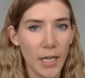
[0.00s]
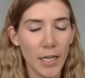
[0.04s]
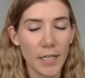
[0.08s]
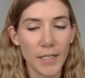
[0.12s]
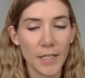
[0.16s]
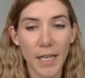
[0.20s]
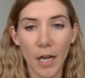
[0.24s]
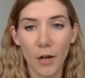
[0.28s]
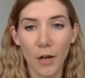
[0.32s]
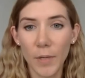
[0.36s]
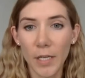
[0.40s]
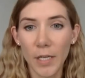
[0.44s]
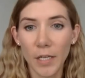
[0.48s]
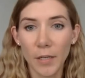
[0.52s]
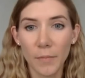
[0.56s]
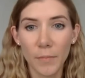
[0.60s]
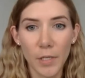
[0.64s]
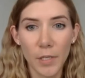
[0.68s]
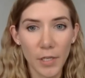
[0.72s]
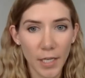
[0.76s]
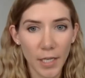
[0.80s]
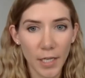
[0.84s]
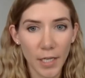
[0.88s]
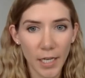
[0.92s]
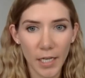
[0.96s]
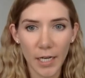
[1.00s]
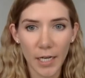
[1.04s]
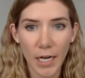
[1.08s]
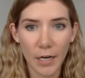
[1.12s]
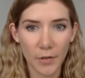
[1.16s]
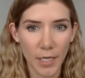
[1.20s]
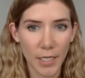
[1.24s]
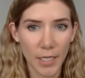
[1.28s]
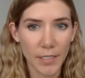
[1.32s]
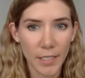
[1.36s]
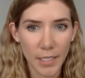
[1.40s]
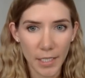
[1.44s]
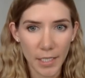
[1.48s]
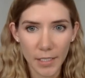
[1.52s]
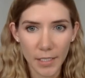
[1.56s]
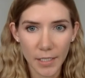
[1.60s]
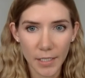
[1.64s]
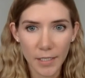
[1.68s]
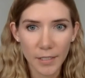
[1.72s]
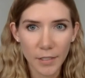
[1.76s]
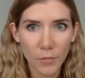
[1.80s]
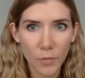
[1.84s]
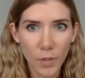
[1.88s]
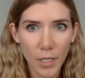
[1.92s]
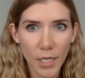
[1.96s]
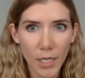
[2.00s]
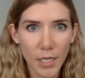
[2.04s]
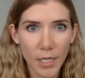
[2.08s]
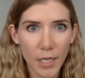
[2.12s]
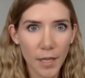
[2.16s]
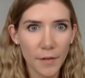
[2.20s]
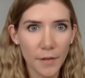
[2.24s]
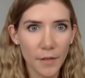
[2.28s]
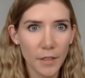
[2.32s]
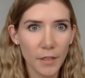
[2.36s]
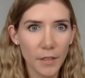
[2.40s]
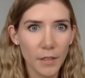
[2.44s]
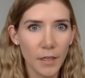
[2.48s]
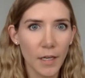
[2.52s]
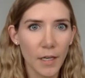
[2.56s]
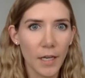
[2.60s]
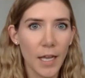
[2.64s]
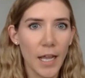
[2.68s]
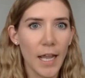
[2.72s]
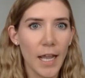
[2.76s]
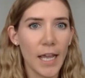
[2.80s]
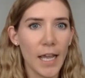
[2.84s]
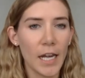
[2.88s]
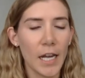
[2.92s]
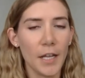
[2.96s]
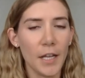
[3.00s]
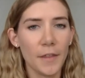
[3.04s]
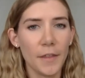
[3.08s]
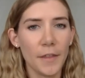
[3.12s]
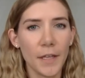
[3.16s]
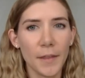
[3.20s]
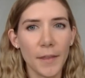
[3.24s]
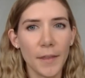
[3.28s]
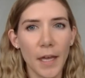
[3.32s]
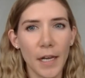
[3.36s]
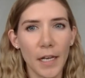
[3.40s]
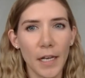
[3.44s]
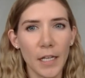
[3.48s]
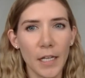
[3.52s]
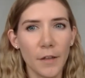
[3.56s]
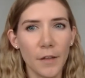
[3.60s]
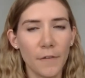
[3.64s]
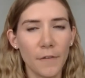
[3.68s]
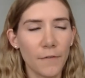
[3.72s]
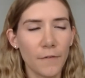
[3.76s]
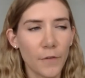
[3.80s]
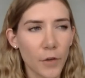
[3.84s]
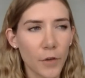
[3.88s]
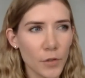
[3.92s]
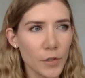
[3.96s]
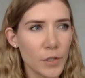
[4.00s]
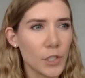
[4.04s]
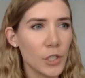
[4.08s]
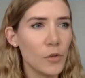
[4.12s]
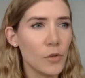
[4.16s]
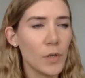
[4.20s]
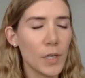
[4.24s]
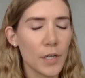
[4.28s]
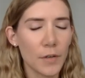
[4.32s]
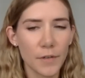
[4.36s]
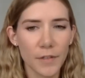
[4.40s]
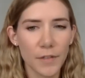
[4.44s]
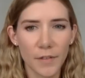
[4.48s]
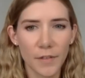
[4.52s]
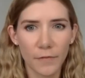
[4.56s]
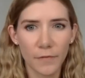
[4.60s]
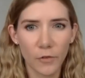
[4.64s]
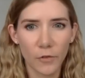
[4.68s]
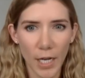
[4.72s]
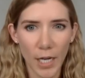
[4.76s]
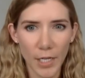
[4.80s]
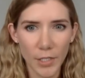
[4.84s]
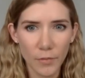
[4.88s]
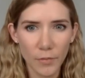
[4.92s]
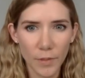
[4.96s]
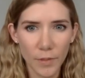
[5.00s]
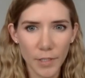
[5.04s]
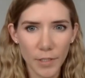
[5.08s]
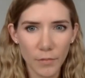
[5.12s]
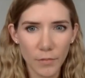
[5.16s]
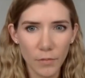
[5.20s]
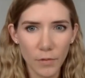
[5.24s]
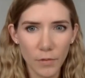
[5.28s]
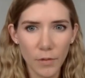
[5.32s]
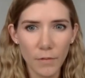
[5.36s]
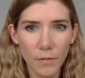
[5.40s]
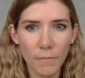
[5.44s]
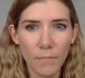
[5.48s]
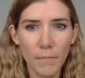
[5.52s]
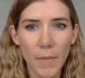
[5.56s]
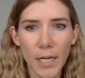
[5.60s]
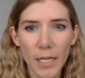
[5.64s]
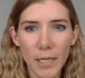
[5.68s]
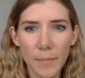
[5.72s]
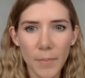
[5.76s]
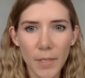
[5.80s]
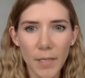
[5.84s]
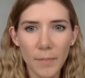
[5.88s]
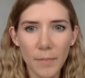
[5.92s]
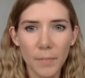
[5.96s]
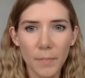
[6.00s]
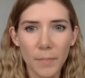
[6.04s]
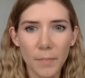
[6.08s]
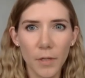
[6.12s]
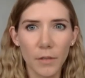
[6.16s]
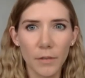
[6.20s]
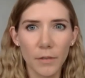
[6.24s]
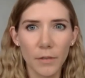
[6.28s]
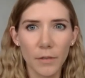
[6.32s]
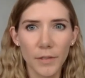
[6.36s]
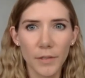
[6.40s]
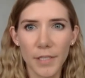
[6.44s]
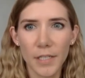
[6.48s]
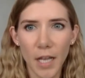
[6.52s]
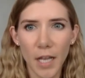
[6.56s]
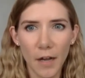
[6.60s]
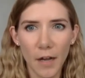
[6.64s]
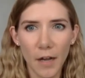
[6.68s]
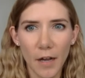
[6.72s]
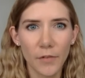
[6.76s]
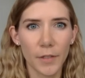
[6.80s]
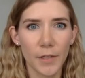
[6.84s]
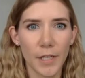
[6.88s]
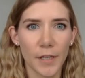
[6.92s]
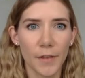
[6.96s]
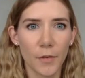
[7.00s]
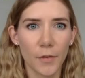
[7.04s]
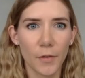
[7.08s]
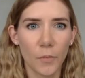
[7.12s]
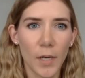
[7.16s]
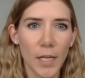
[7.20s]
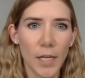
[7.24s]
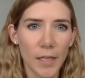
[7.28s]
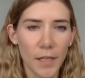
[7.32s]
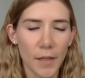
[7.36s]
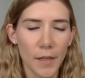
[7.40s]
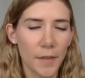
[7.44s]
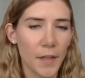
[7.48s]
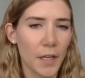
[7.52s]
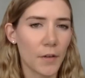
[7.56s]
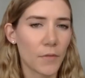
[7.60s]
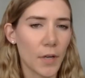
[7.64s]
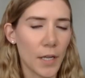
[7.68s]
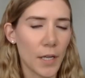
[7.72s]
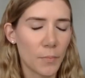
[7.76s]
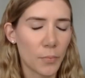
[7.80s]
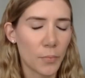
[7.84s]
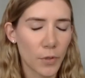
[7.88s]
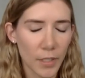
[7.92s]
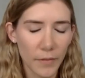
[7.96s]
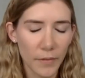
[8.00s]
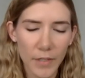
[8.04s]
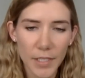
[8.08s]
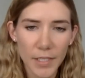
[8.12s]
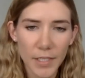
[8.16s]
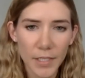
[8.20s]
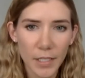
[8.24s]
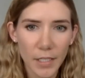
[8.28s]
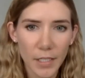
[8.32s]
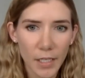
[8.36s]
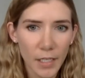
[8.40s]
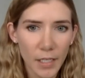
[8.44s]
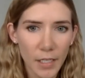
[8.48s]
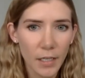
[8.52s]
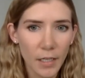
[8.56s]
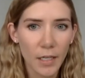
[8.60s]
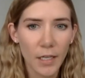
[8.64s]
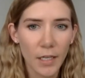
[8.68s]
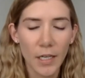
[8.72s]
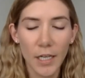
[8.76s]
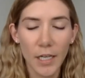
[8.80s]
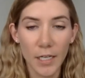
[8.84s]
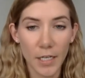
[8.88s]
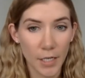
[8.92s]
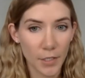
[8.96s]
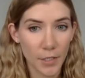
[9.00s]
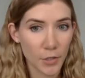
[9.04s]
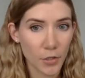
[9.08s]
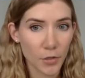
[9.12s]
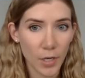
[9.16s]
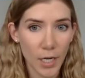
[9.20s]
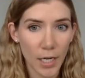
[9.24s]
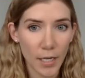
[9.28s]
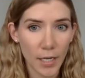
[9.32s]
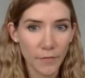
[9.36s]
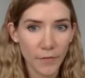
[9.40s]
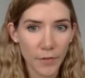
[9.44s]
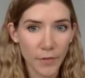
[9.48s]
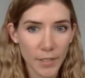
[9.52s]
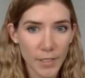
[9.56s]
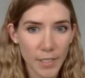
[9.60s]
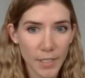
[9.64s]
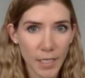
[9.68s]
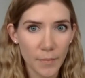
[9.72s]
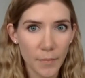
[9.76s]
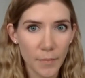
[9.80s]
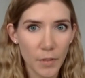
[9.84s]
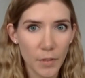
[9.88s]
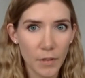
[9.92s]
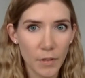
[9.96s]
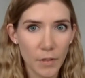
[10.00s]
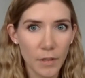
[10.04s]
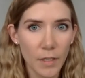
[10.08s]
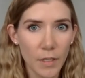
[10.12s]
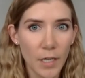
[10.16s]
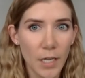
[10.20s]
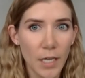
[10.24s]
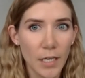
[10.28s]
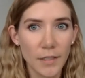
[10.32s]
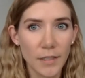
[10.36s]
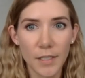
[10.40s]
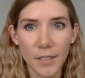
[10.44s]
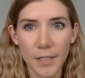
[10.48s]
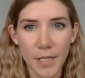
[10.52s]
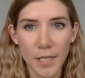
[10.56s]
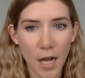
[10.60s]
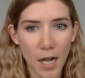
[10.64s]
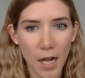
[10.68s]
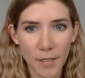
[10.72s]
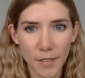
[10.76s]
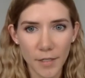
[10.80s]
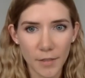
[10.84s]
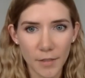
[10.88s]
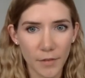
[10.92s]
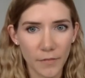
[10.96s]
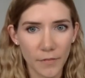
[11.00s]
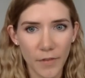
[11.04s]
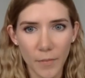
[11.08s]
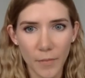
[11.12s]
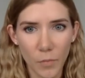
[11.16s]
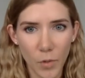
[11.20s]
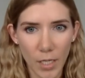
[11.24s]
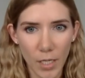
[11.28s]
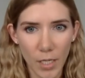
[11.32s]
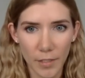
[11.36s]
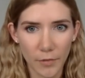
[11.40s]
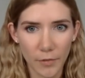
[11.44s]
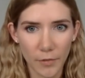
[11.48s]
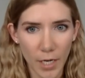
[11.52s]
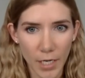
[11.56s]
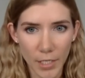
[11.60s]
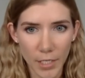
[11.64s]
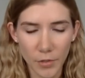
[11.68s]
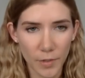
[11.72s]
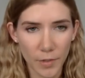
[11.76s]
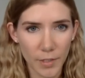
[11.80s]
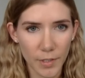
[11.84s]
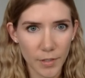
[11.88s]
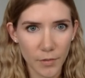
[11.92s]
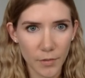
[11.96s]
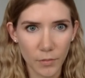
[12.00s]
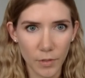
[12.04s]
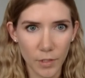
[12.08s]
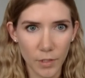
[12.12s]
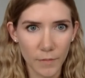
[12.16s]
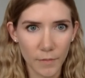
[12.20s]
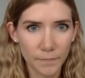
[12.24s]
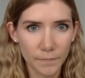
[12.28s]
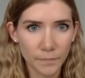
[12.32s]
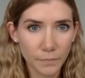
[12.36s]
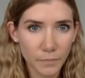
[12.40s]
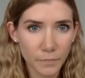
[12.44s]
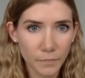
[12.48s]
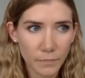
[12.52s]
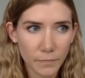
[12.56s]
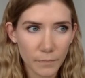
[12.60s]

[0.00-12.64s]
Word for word: It's how we communicate our ideas to one another. And I think that in the first two years of graduate school, many people discover that the way that they read previously in undergrad, for example, does not serve them well in graduate school.